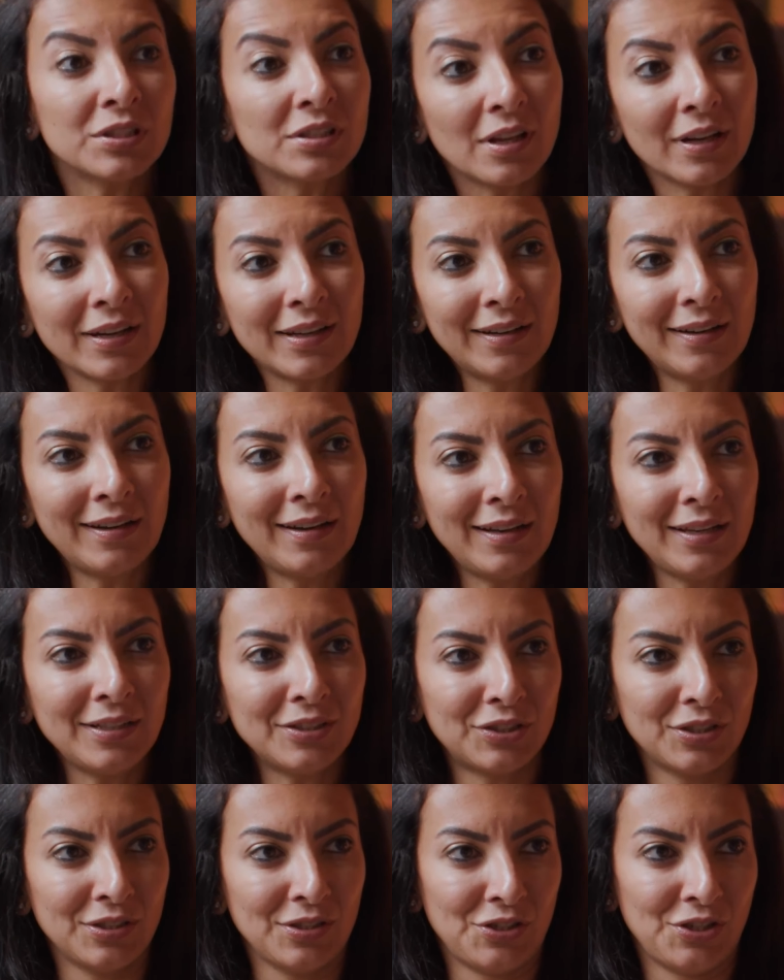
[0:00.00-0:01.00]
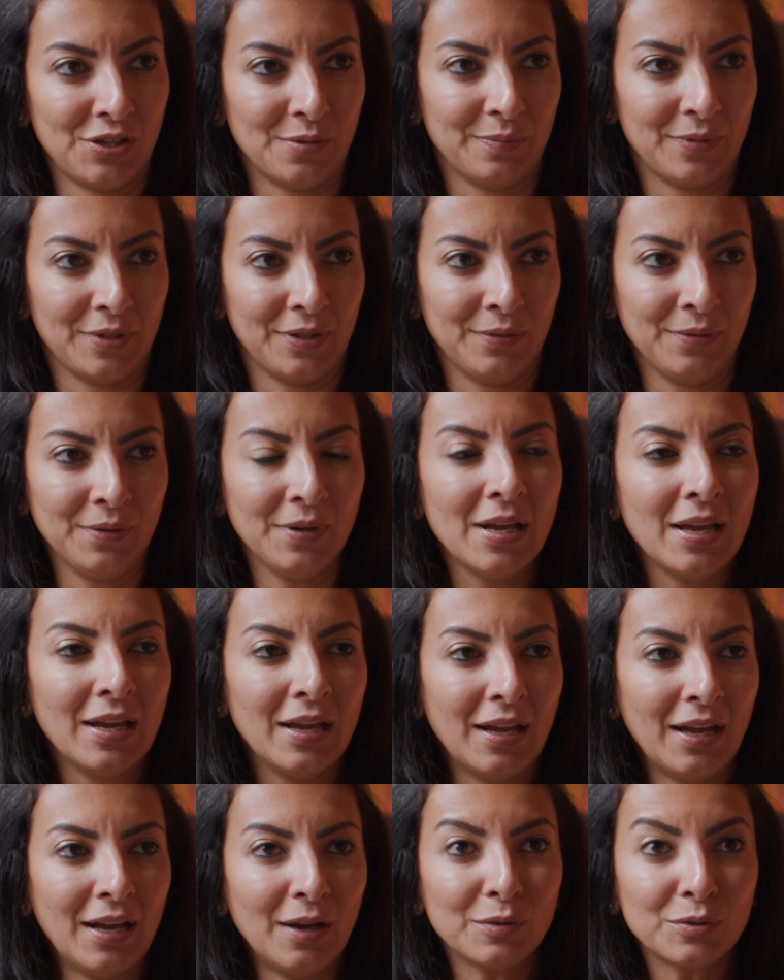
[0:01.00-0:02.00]
It's like a relationship,
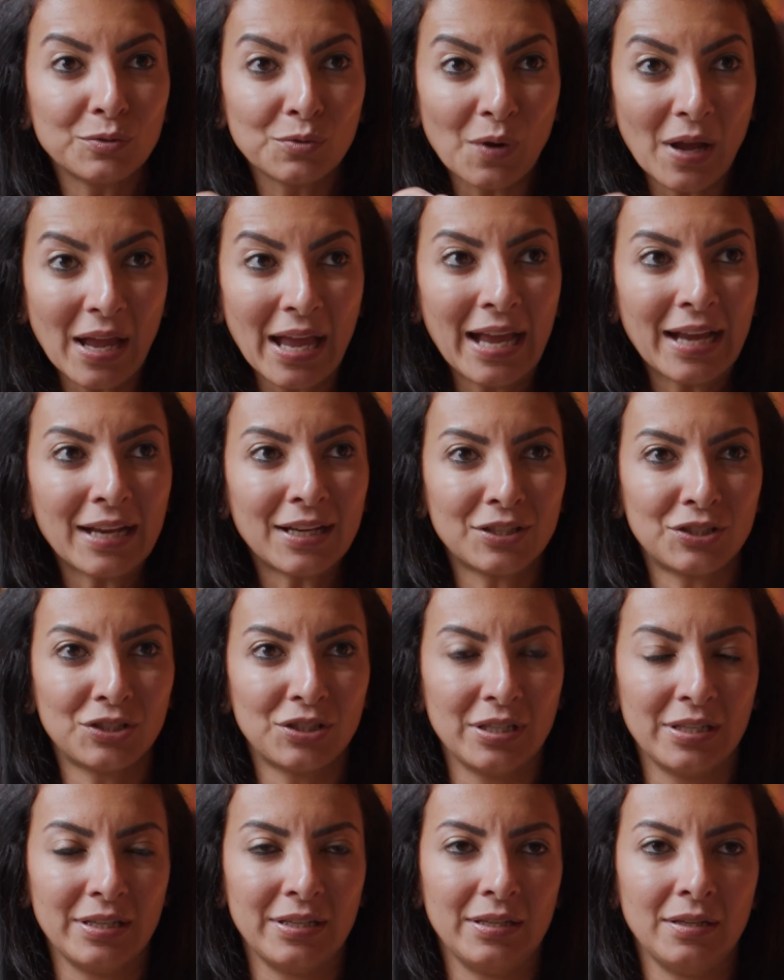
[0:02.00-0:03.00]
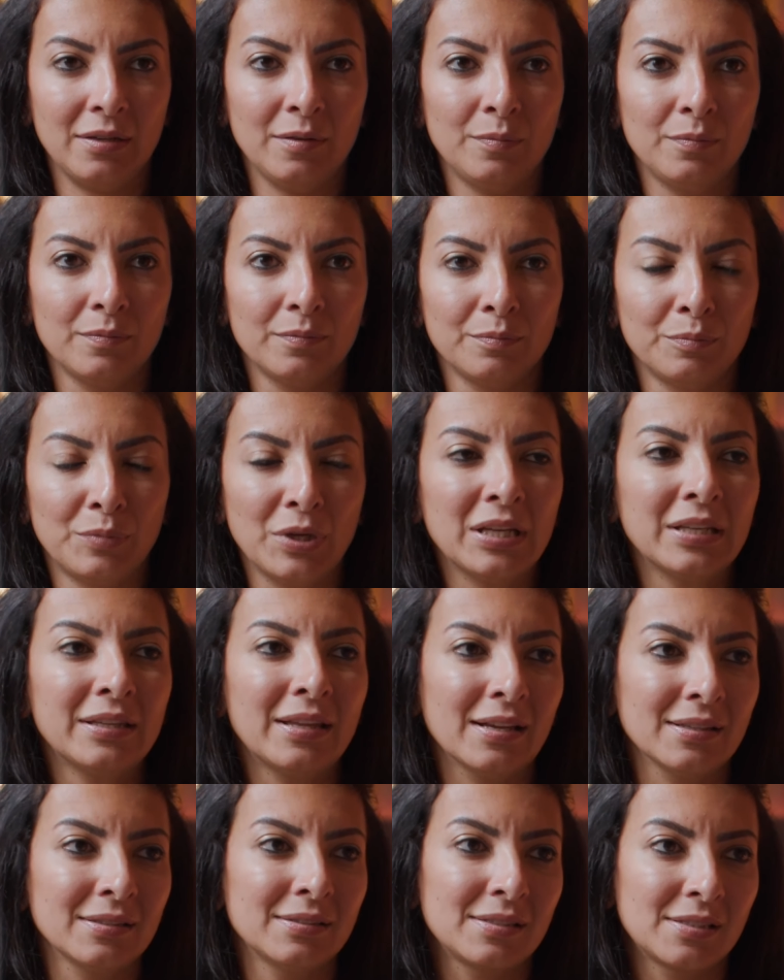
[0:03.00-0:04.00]
how to actually build
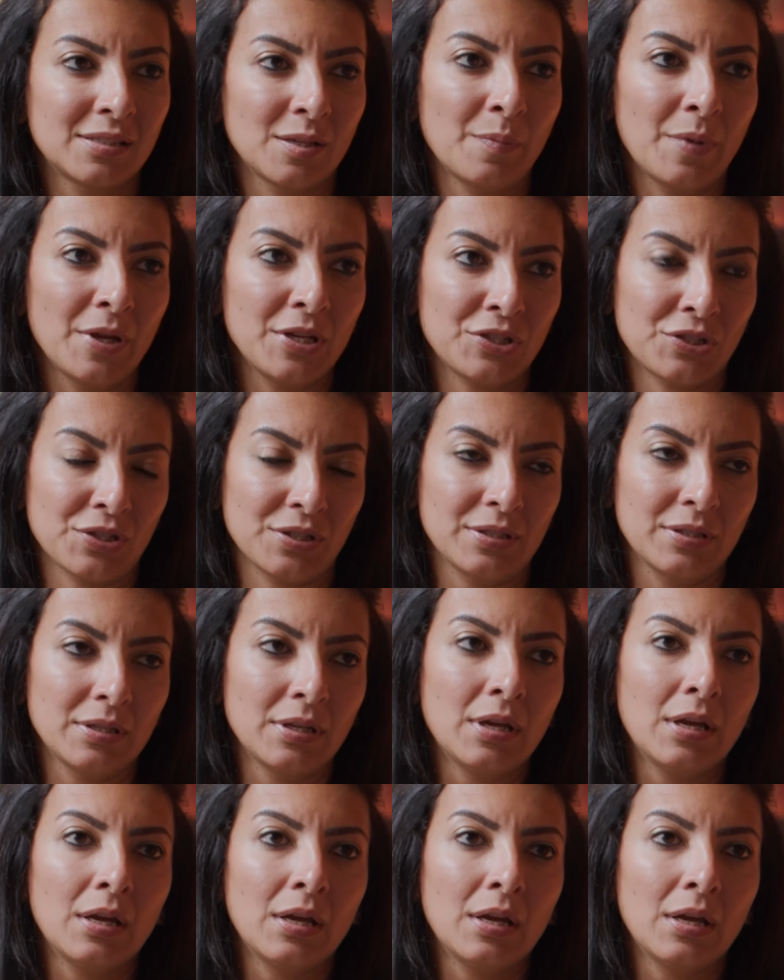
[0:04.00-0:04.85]
anticipation.